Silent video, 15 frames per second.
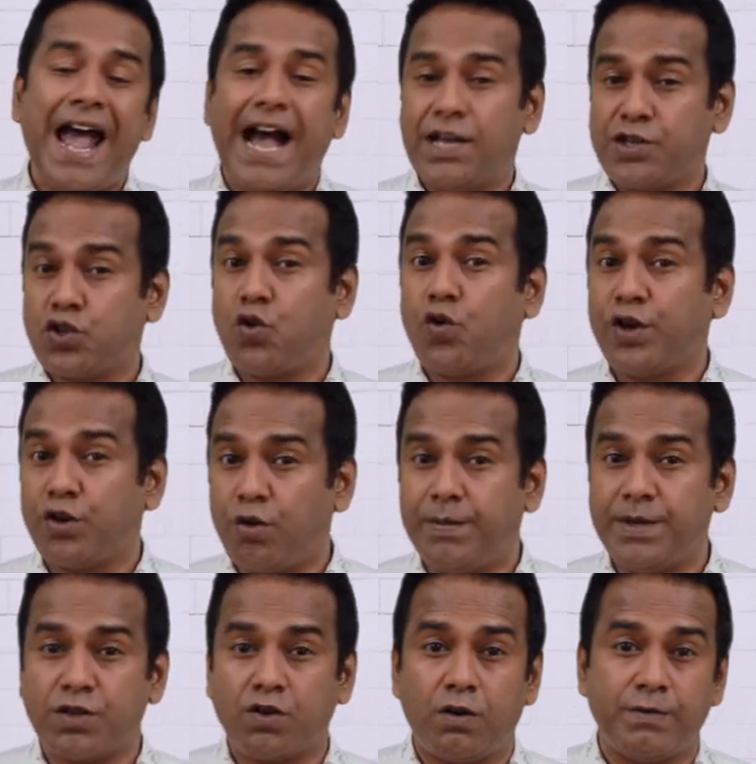as Tony
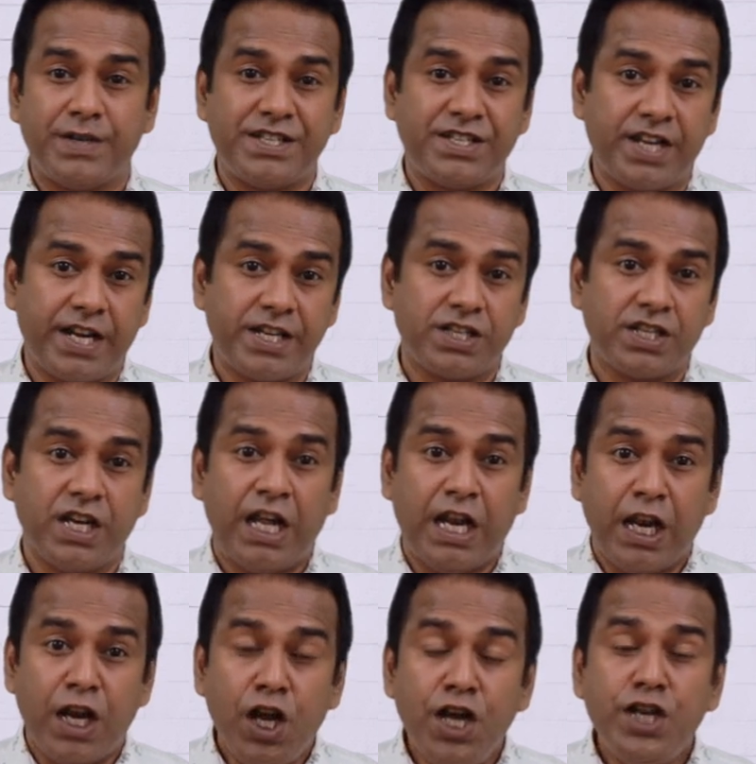Robbins always says,
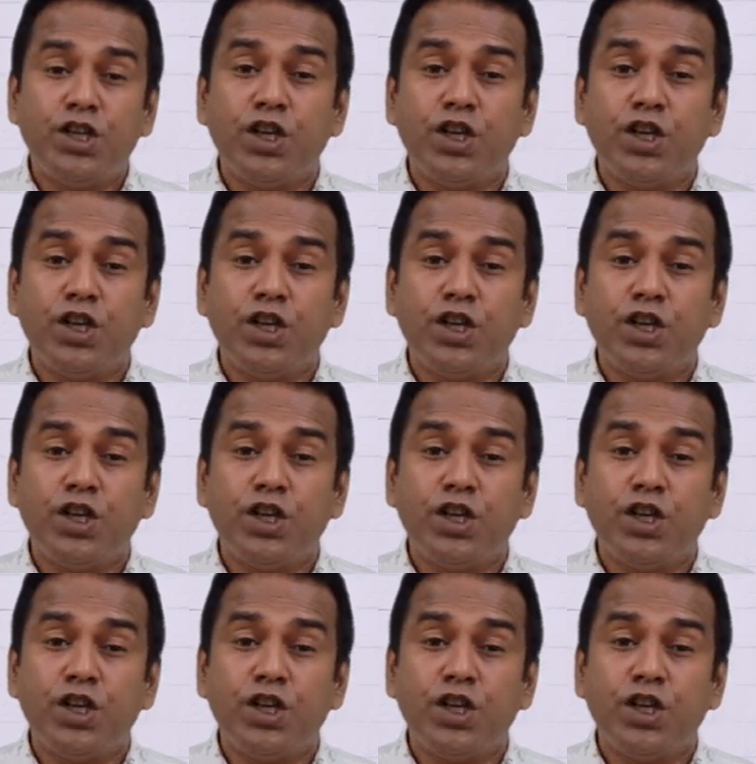learn